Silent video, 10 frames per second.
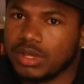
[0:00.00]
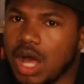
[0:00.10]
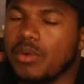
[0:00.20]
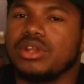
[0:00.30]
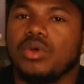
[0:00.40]

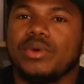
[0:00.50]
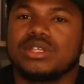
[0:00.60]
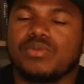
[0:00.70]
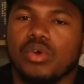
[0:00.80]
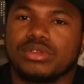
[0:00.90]
I want to know what
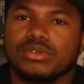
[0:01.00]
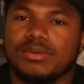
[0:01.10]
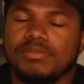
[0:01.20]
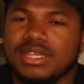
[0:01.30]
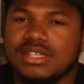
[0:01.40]
his role is going
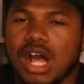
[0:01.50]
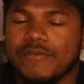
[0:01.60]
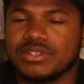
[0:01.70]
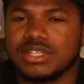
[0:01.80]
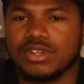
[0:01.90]
to be. He's
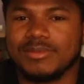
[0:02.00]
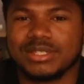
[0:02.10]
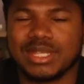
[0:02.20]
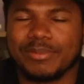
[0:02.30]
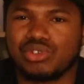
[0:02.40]
obviously going to be
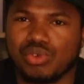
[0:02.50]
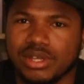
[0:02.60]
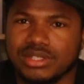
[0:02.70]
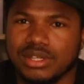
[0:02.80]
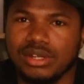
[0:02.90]
some type of
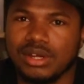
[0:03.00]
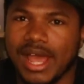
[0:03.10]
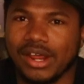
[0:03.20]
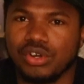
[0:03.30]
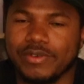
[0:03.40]
drug dealer.
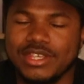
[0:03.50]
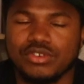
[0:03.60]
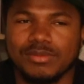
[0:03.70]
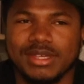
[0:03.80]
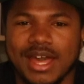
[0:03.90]
I don't know if he's
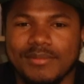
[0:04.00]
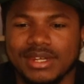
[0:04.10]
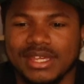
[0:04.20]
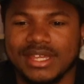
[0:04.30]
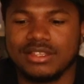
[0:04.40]
going to be
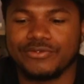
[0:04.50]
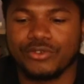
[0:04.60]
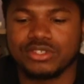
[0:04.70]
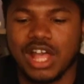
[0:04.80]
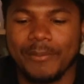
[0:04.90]
coming in
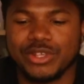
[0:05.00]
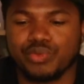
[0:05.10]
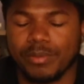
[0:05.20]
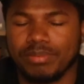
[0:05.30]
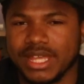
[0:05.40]
for Tommy's
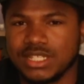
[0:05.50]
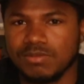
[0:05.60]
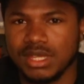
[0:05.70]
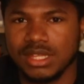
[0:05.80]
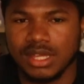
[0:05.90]

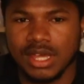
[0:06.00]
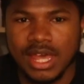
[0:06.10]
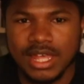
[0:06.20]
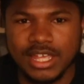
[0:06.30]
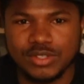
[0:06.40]
replacement,
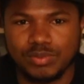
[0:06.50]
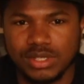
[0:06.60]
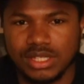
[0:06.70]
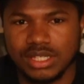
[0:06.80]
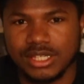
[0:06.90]
because
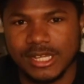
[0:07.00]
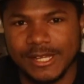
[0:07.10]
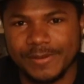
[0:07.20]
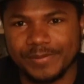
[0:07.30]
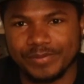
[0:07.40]

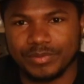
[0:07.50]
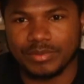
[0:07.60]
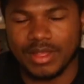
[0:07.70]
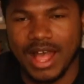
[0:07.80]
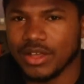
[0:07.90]

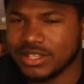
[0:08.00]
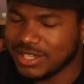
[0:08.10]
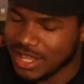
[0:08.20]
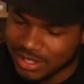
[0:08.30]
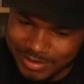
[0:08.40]
I'll
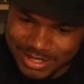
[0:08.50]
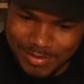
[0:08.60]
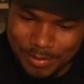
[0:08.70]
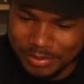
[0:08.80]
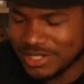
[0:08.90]
get back to
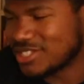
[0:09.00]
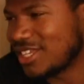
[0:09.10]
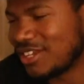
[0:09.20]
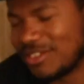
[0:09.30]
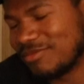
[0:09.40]
my predictions
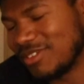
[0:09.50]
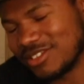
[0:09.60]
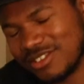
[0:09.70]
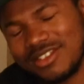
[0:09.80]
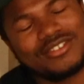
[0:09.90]
later.
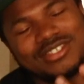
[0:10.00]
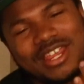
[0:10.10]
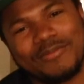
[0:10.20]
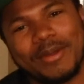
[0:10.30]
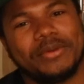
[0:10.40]
I'll say
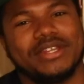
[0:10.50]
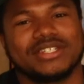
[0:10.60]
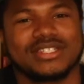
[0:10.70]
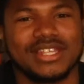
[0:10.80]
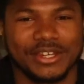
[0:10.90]
that for my
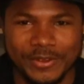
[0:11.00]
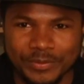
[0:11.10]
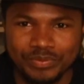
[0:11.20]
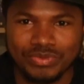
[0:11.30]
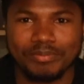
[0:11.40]
predictions later.
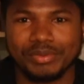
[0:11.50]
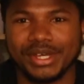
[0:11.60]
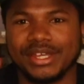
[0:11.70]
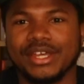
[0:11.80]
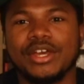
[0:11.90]

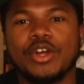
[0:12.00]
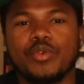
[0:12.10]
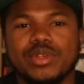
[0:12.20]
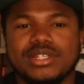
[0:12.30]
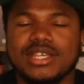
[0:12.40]
But
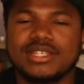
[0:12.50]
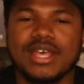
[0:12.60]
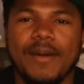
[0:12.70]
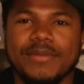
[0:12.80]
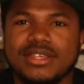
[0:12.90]
we see
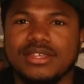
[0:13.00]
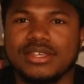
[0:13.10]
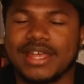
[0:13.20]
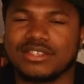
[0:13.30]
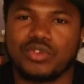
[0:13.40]

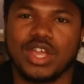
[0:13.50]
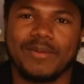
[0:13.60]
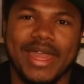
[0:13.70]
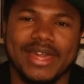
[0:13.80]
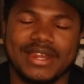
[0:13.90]
Tommy at the
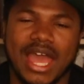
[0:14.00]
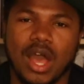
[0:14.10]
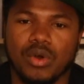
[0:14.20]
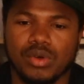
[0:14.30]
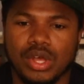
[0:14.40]
crib hanging
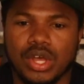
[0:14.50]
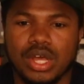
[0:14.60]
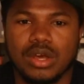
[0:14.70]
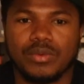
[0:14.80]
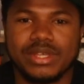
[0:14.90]
out.
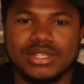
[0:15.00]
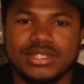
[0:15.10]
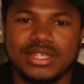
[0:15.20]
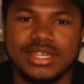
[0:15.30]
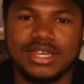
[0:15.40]
We
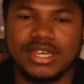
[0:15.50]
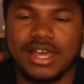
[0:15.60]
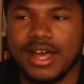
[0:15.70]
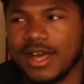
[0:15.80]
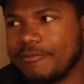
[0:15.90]
see
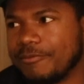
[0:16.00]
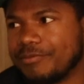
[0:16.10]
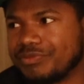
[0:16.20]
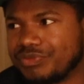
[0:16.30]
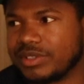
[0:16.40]
him
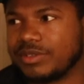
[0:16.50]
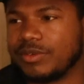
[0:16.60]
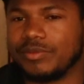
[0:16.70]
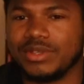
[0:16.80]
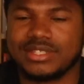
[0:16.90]

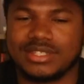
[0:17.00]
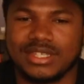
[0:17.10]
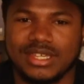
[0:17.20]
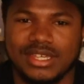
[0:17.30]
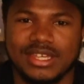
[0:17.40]

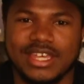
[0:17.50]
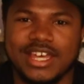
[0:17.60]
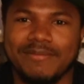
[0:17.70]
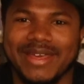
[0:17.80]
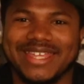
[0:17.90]

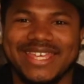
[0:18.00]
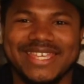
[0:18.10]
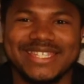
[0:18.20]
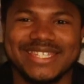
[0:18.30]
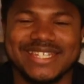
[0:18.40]
and
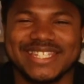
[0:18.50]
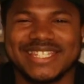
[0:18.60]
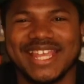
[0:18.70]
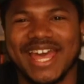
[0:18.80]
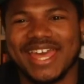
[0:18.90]
Keisha
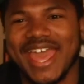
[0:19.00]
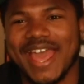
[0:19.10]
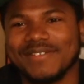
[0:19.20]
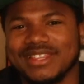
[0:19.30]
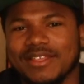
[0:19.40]
is not
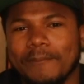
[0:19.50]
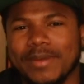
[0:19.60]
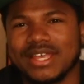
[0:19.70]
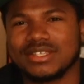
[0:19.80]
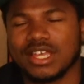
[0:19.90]
having the
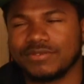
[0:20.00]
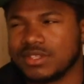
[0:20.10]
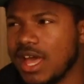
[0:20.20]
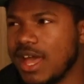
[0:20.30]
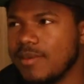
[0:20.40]
best of
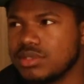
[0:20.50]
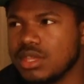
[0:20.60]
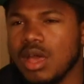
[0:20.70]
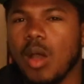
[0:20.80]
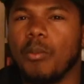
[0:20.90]

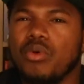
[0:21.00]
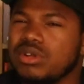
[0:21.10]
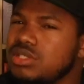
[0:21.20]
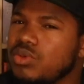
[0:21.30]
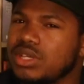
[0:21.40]
times.
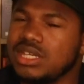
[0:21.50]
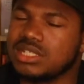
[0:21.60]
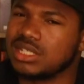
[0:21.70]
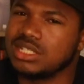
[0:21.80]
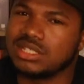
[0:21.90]
More so
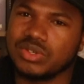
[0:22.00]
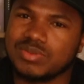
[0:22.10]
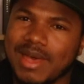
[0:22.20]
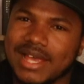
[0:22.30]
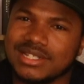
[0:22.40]
Keisha. He's still
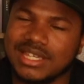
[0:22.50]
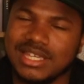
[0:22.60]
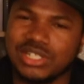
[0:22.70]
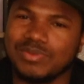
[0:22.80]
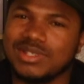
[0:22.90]
smashing
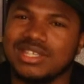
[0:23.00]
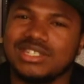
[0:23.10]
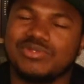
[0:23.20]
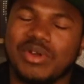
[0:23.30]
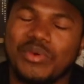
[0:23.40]
Keisha. We see
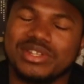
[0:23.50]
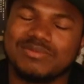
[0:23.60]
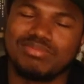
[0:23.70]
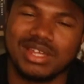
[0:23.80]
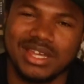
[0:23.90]
she's rolling his
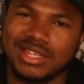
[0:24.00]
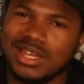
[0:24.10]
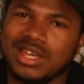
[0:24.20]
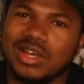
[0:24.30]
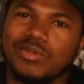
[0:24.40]
blunt.
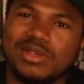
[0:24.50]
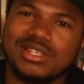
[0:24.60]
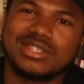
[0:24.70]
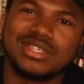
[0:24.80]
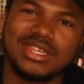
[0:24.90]
We
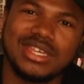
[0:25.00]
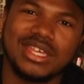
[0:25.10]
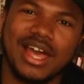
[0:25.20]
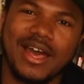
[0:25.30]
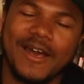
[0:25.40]
see